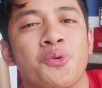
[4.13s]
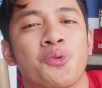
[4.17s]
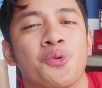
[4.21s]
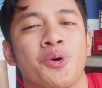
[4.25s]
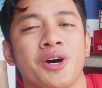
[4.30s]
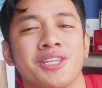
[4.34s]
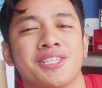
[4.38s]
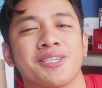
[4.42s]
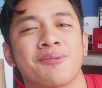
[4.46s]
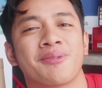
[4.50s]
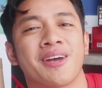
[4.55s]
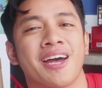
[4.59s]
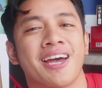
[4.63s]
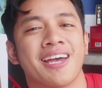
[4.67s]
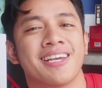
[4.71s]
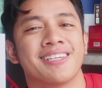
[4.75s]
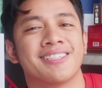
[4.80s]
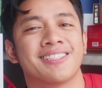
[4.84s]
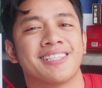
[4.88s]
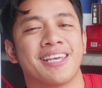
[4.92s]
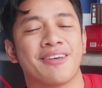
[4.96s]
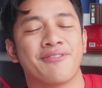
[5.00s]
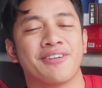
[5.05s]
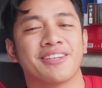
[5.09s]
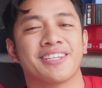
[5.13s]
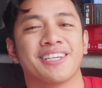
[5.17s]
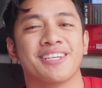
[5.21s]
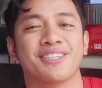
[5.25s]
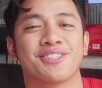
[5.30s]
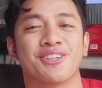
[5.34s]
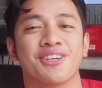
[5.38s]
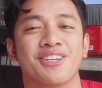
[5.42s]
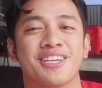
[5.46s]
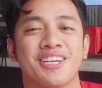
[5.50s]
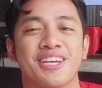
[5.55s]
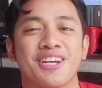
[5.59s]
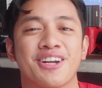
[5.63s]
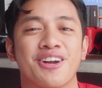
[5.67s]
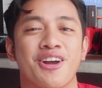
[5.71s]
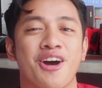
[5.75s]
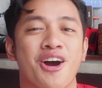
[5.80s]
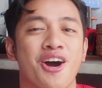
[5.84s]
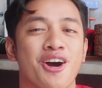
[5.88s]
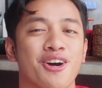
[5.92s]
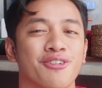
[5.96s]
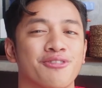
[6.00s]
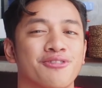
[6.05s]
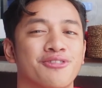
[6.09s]
What's up guys, David Guison here
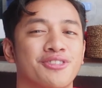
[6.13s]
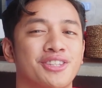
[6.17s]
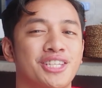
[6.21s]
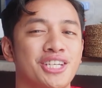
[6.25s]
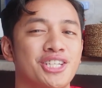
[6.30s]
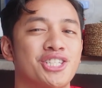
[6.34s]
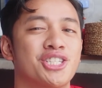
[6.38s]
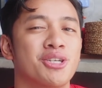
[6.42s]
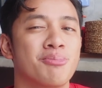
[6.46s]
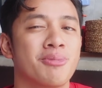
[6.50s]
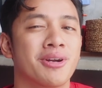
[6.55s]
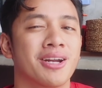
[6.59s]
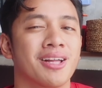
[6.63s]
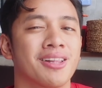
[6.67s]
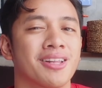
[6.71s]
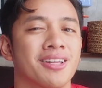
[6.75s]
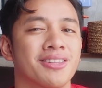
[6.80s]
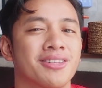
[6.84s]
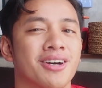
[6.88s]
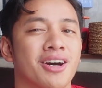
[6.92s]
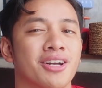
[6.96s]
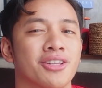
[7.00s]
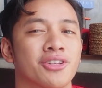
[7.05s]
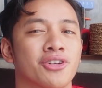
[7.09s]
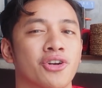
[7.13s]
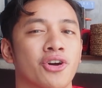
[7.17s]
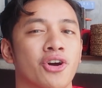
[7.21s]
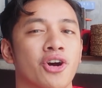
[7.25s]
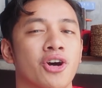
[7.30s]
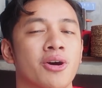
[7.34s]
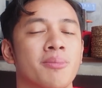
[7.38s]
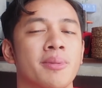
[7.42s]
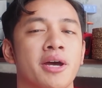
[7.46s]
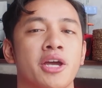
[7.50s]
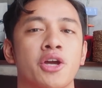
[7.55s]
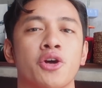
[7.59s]
of DGManila.com.